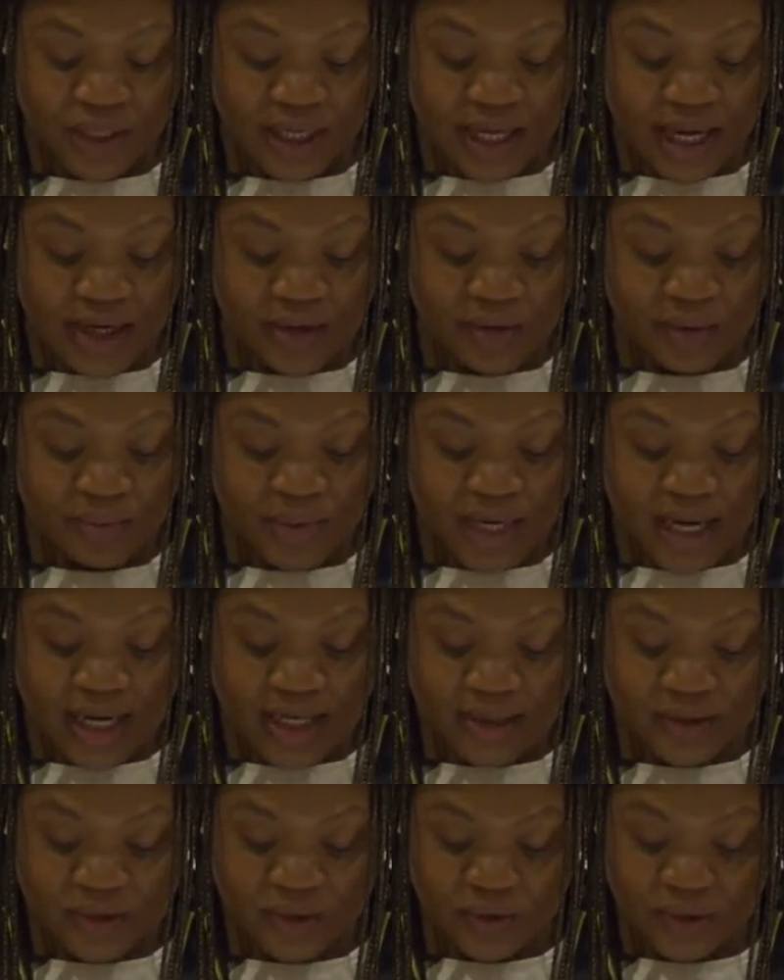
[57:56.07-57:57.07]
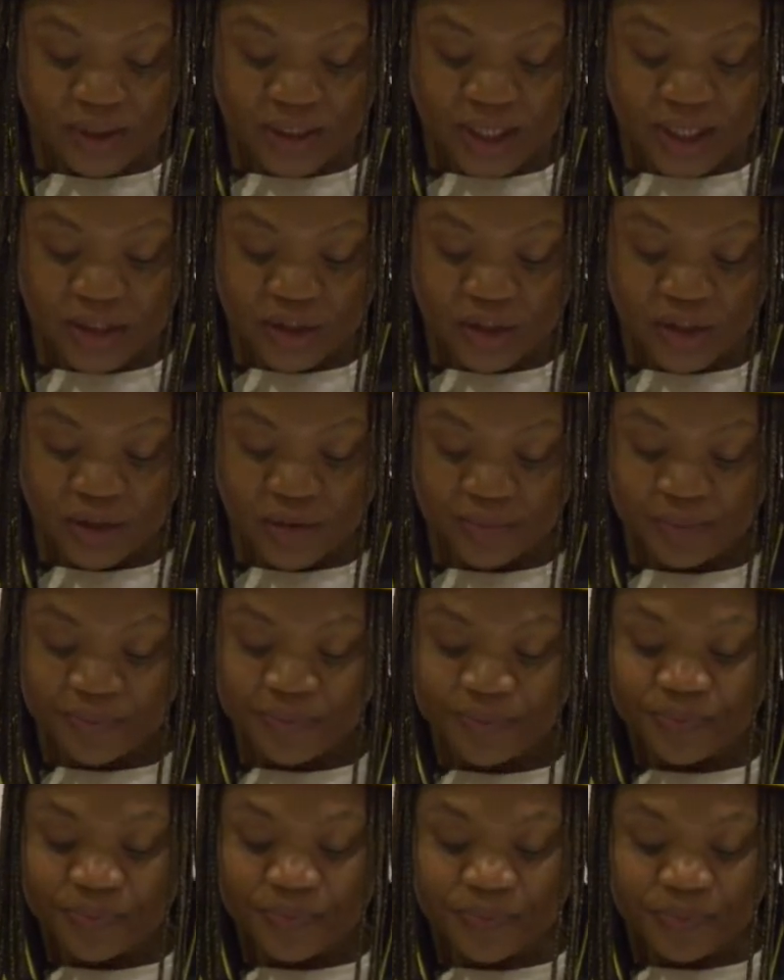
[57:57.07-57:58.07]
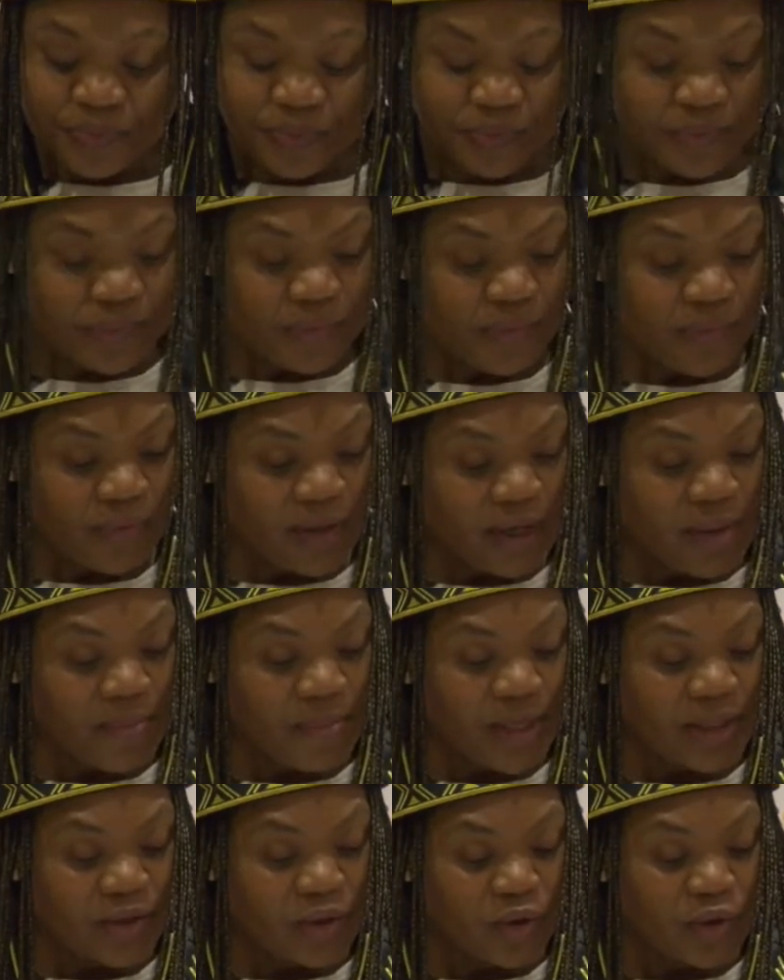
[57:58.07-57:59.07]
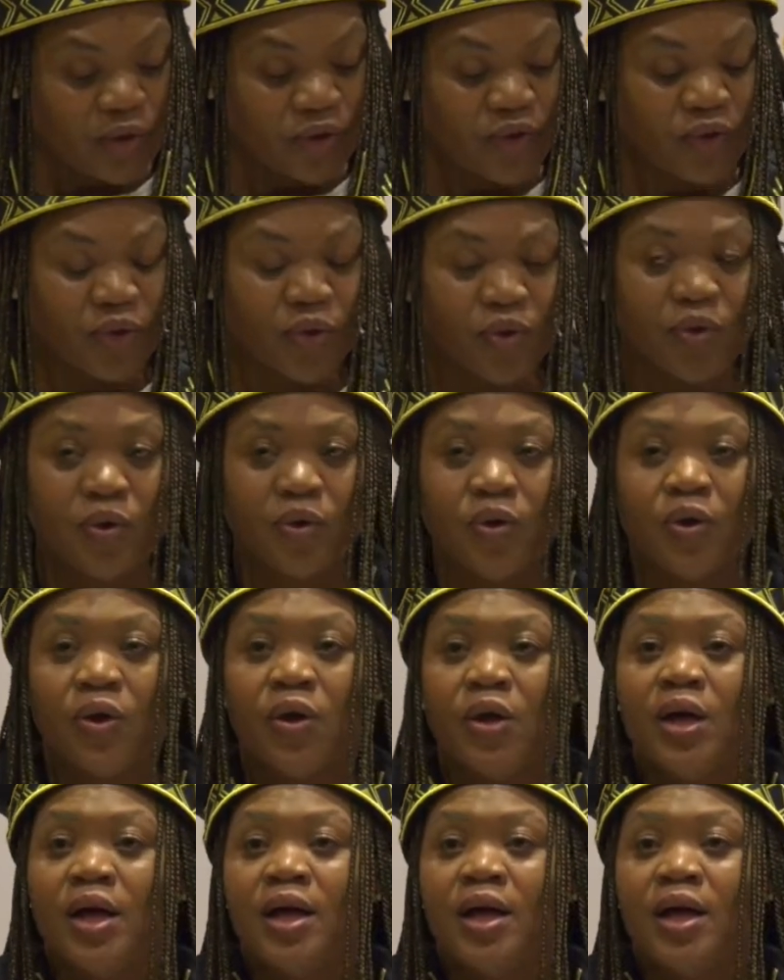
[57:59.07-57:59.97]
the Alumni Association. But also